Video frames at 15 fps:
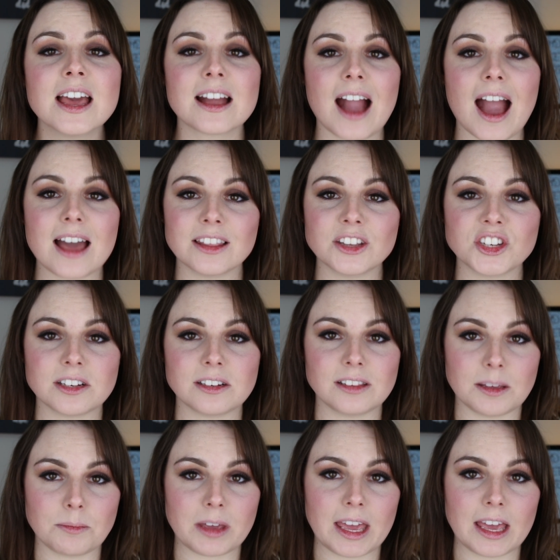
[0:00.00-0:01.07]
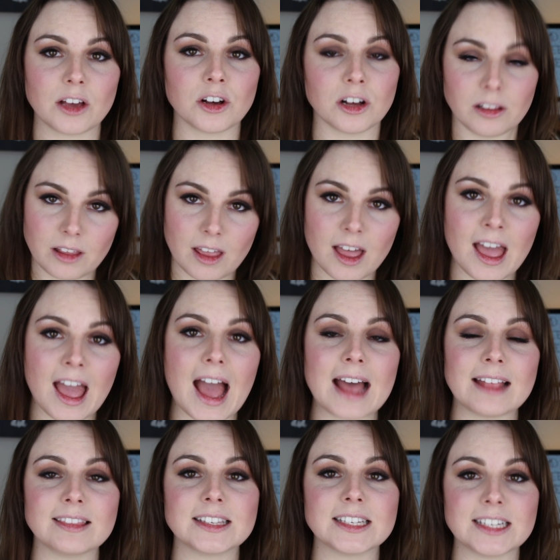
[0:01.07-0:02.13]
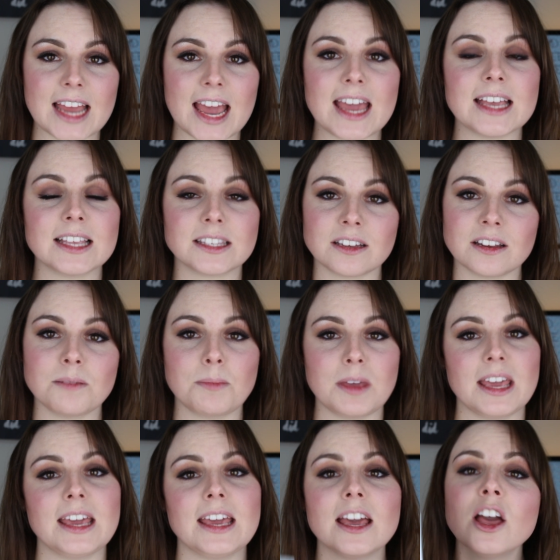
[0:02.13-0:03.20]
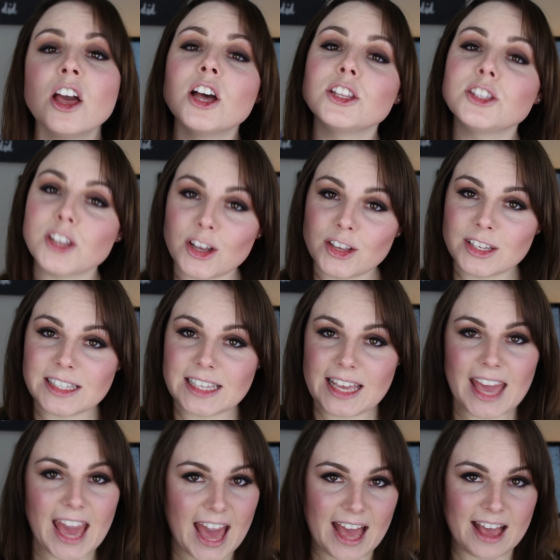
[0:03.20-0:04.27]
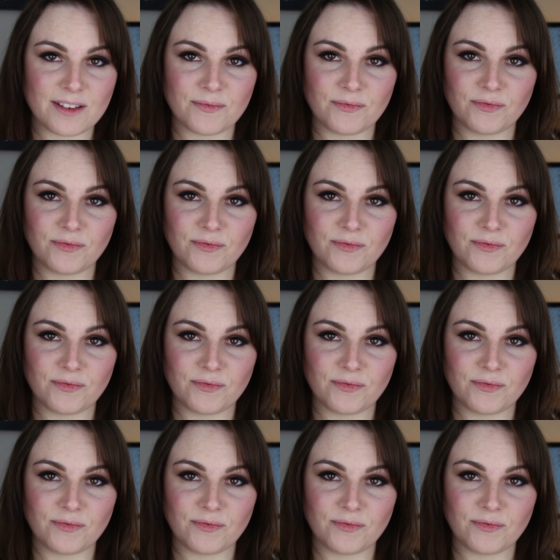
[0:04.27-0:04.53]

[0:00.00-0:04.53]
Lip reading: Kylie Jenner lip kit colour, and today it's going to be Dolce K.